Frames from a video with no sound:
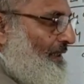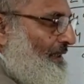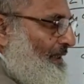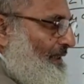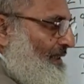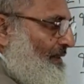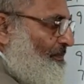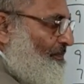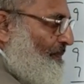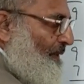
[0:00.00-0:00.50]
it
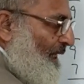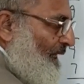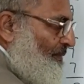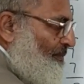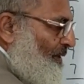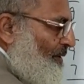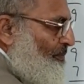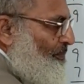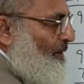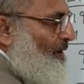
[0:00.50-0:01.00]
is a
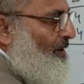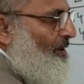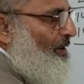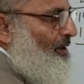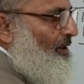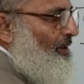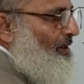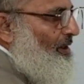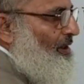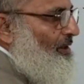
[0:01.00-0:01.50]
prime number
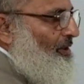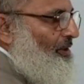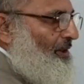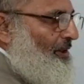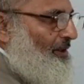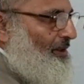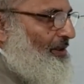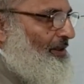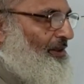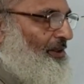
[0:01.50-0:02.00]
or
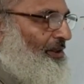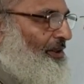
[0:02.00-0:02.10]
not.